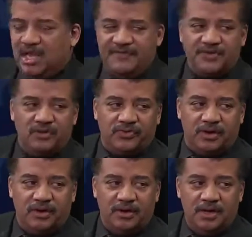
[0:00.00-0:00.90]
left over.
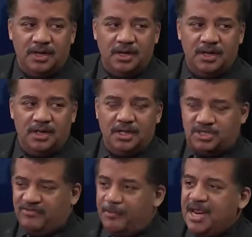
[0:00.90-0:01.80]

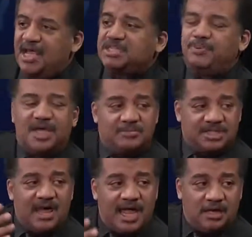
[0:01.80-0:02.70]
So everybody else becomes
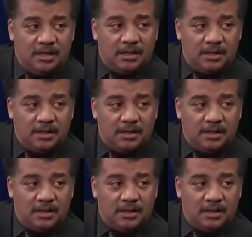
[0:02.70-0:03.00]
light,